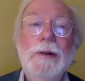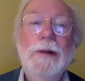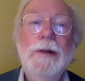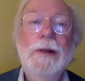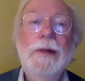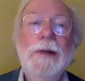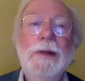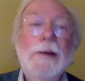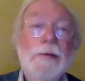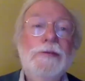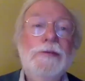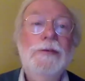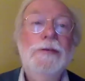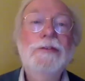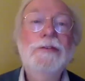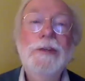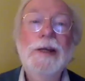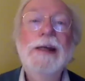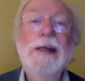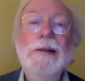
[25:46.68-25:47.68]
And that's the
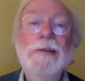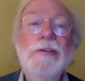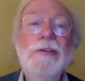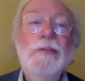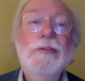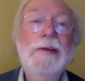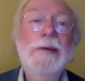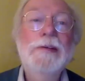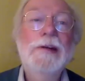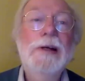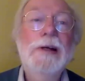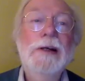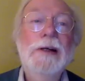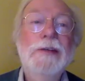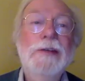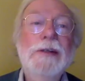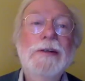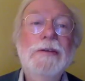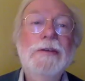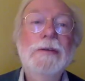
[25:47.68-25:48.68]
scale of
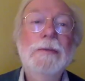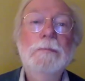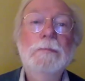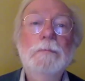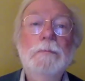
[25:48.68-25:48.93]
specialization.